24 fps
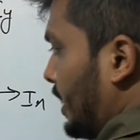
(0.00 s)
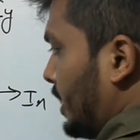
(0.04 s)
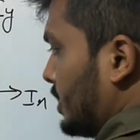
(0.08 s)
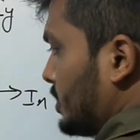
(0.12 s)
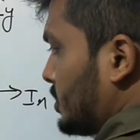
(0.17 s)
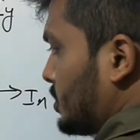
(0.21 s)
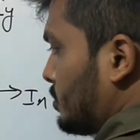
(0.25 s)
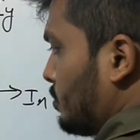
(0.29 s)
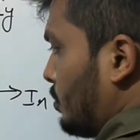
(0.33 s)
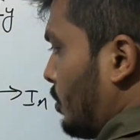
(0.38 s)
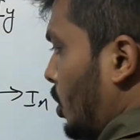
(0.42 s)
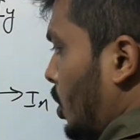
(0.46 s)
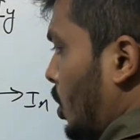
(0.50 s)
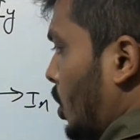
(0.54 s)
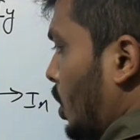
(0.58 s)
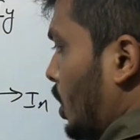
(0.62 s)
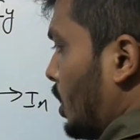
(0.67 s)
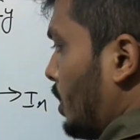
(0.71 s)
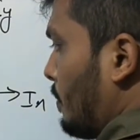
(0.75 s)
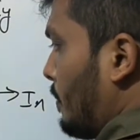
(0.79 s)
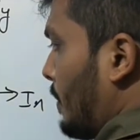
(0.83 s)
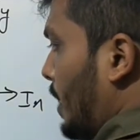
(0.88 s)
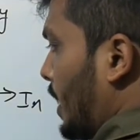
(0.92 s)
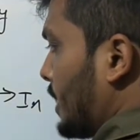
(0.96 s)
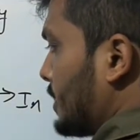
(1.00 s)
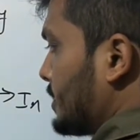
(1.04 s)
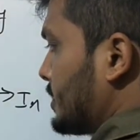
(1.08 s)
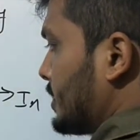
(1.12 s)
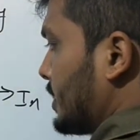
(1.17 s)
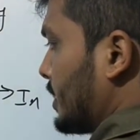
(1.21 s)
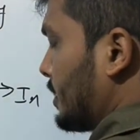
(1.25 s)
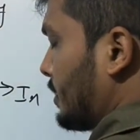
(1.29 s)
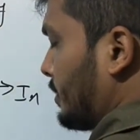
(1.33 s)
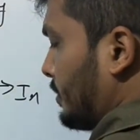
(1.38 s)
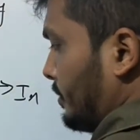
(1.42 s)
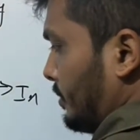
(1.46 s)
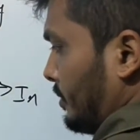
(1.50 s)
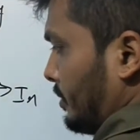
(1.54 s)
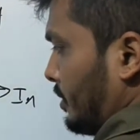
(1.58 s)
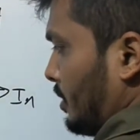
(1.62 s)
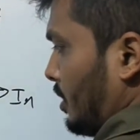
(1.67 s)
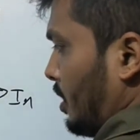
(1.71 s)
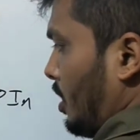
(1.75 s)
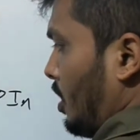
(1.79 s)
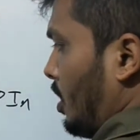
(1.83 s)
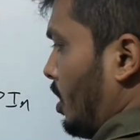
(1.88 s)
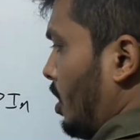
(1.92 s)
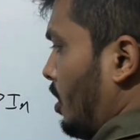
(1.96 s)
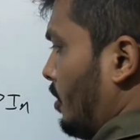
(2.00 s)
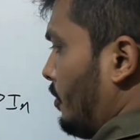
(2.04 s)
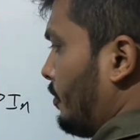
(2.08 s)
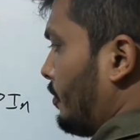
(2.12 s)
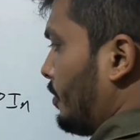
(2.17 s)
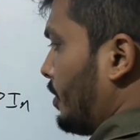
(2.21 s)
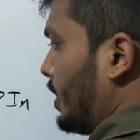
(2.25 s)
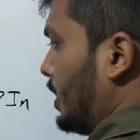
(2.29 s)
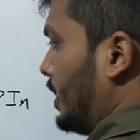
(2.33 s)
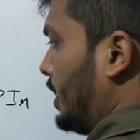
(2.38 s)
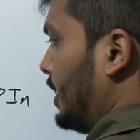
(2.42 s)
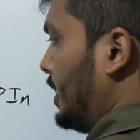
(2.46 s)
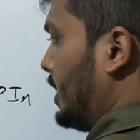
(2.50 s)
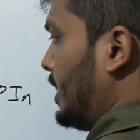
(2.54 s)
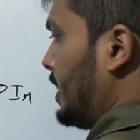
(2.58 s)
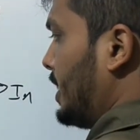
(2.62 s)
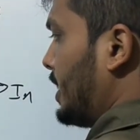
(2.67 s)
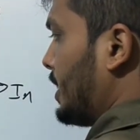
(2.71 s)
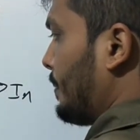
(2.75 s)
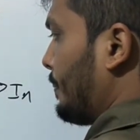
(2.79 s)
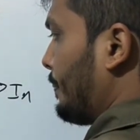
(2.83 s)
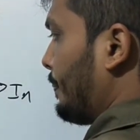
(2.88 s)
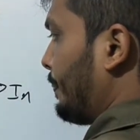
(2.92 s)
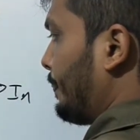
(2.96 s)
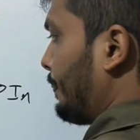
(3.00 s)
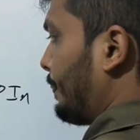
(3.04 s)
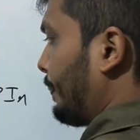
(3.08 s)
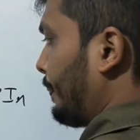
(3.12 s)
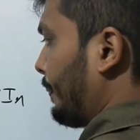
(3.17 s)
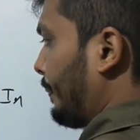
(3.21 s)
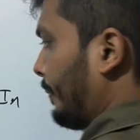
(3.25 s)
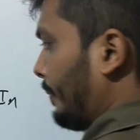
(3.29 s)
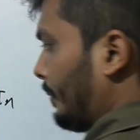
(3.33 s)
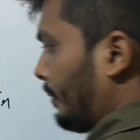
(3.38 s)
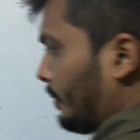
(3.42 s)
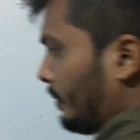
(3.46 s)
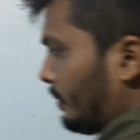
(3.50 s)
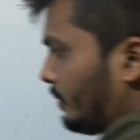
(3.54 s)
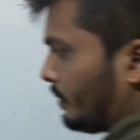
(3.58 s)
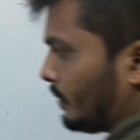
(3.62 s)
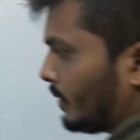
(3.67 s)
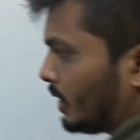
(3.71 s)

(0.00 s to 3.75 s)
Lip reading: if I take a small mass here of dm.